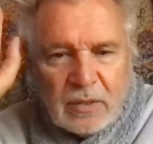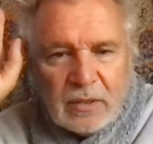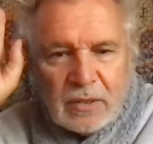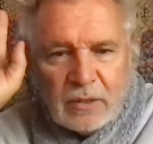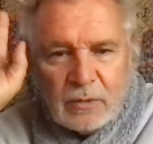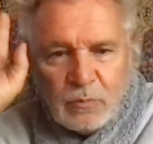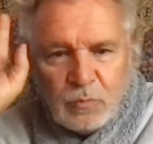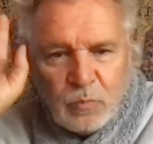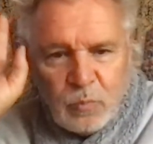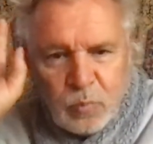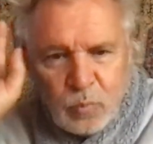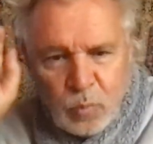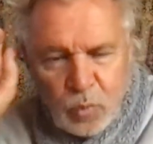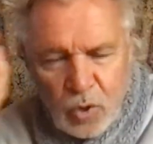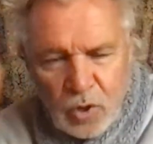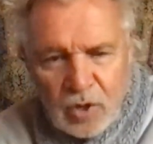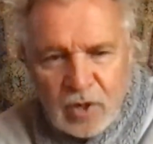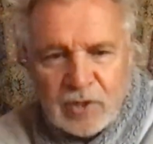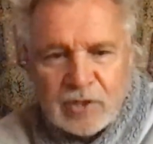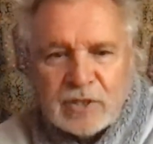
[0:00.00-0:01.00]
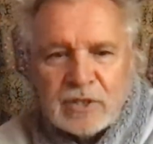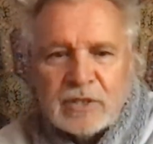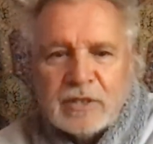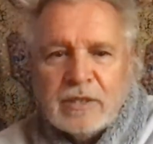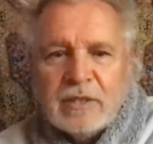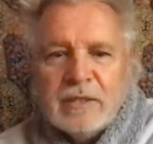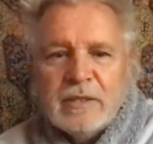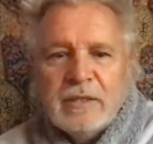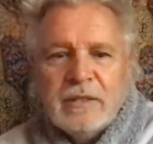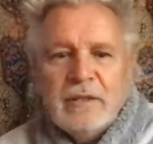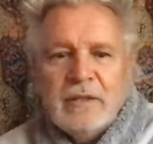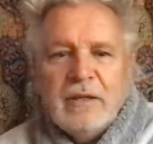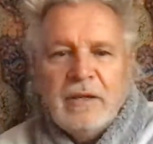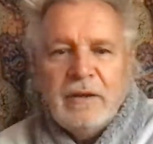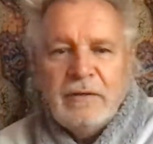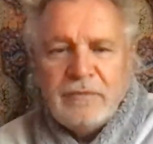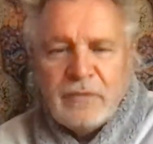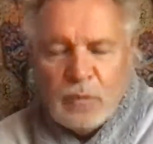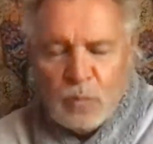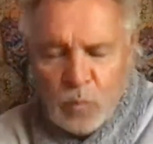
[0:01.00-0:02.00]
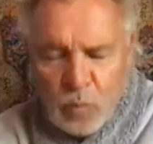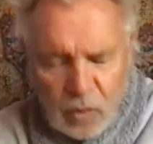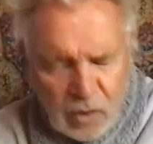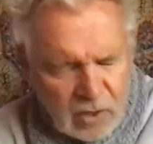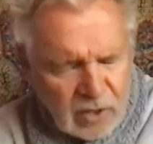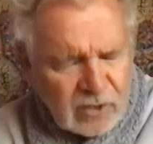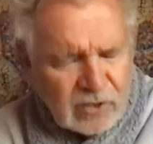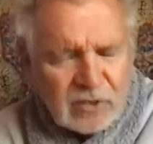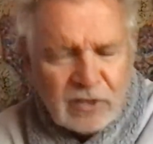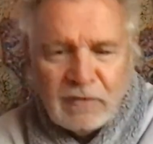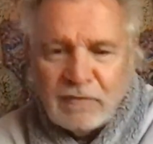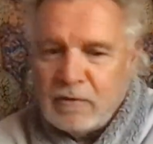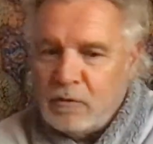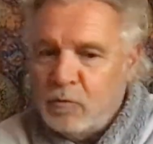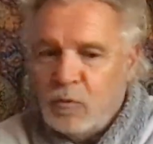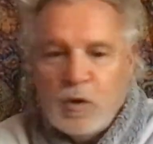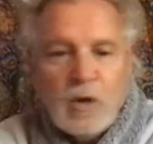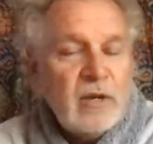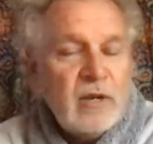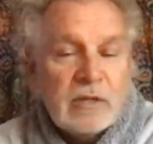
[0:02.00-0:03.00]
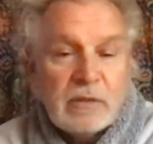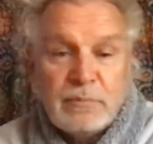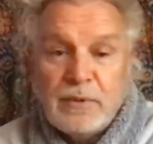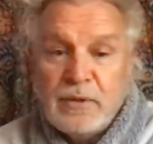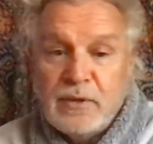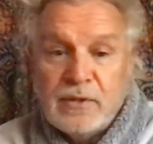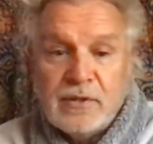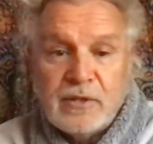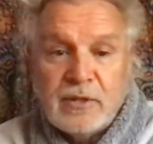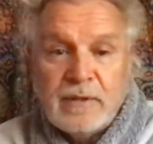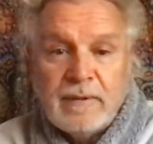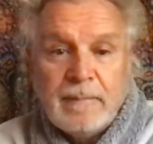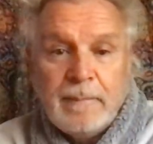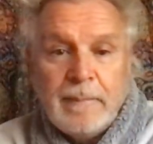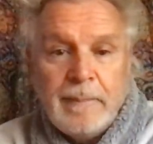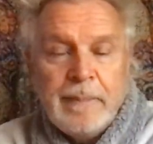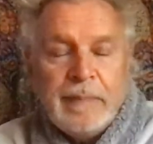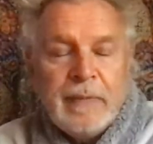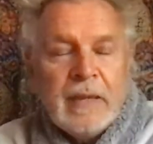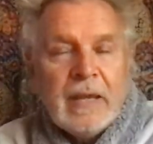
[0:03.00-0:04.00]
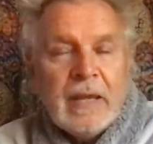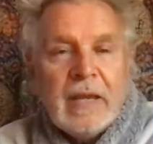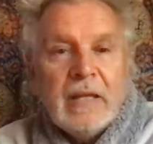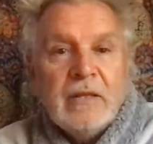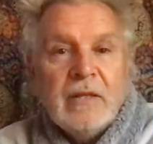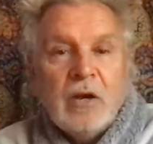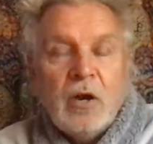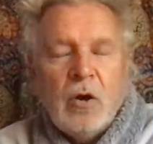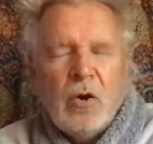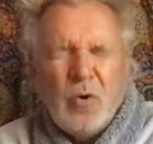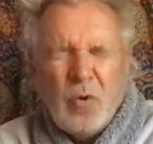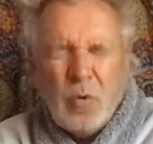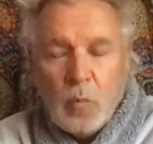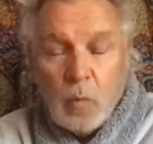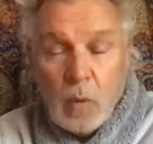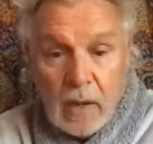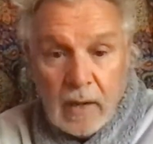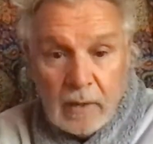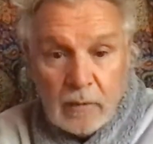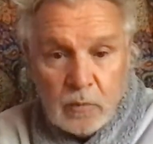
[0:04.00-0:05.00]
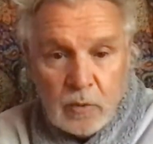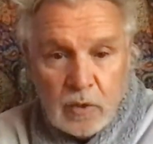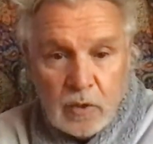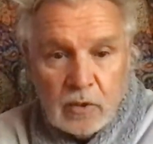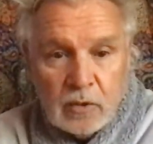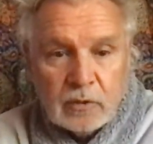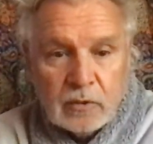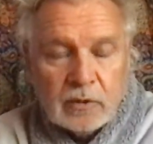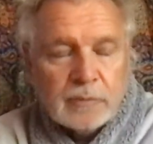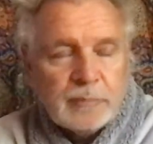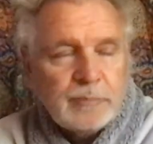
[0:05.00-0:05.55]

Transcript: the worst of the worst of the worst person in the whole wide world,